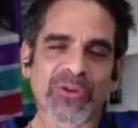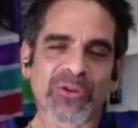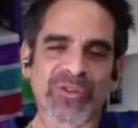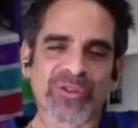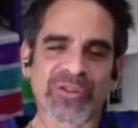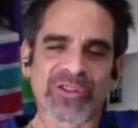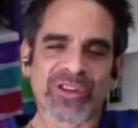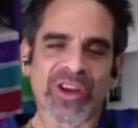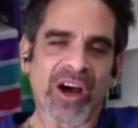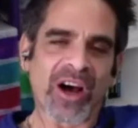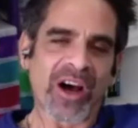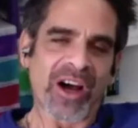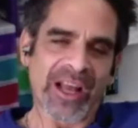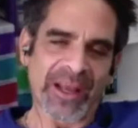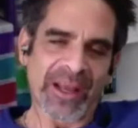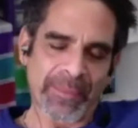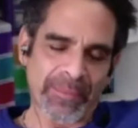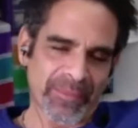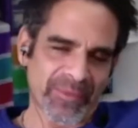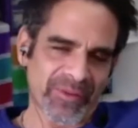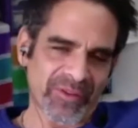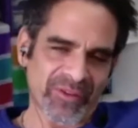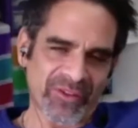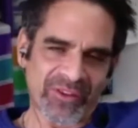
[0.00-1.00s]

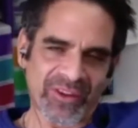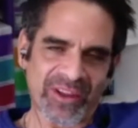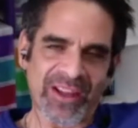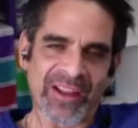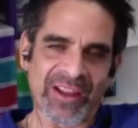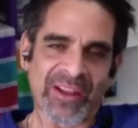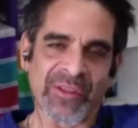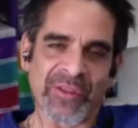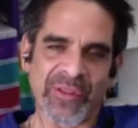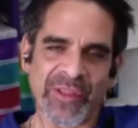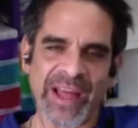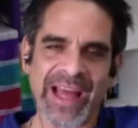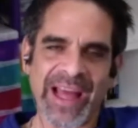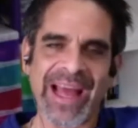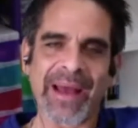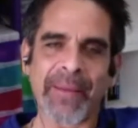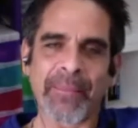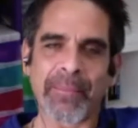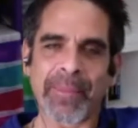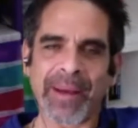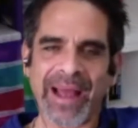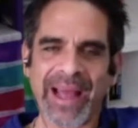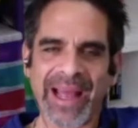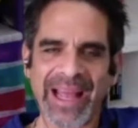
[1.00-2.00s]
times their
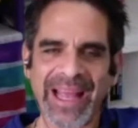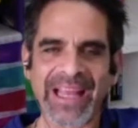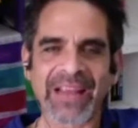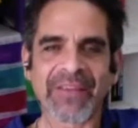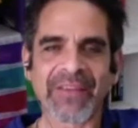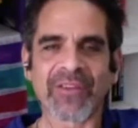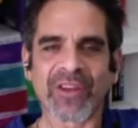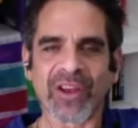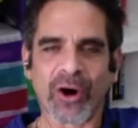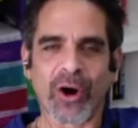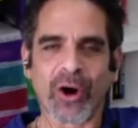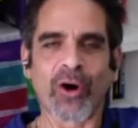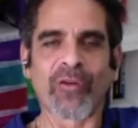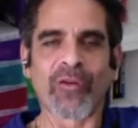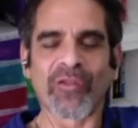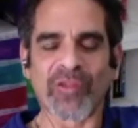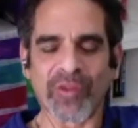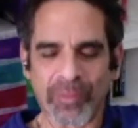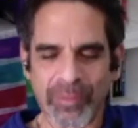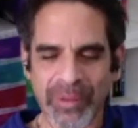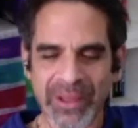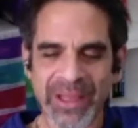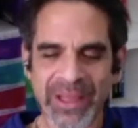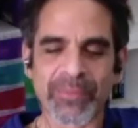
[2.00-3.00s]
behavior of
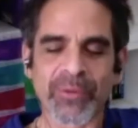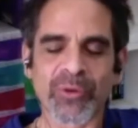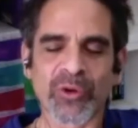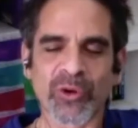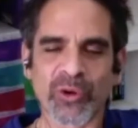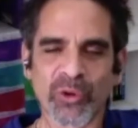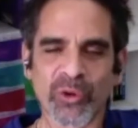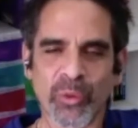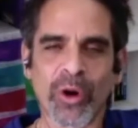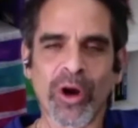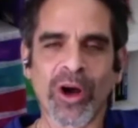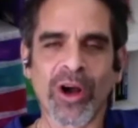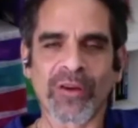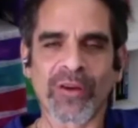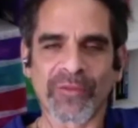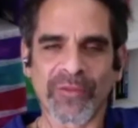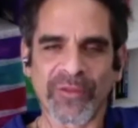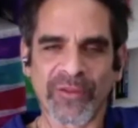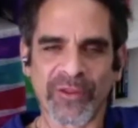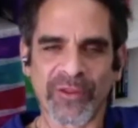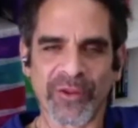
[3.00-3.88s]
the people who work for them